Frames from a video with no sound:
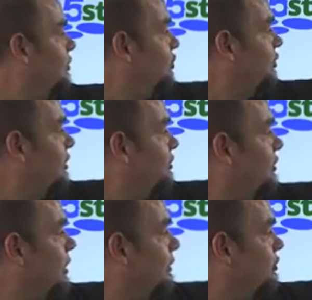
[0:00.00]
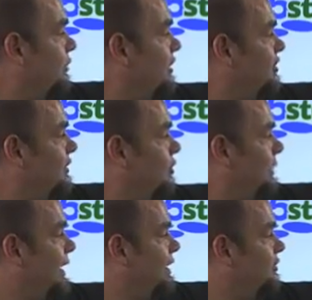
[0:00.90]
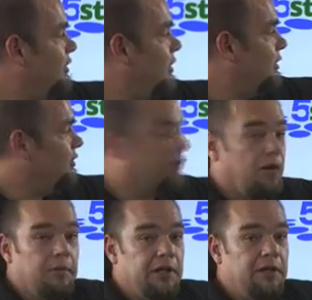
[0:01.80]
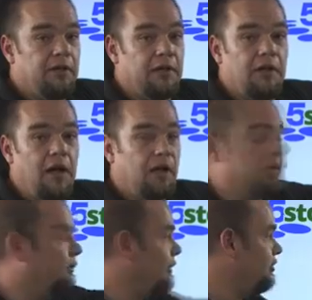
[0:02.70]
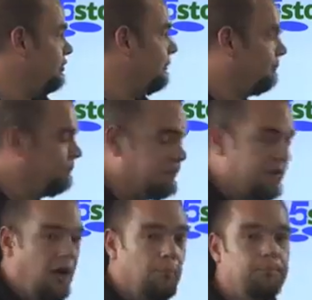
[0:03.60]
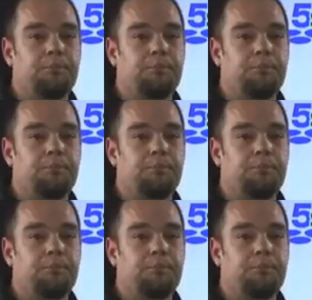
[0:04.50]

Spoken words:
to search crawlers reaching this page or determining the canonical version. Now,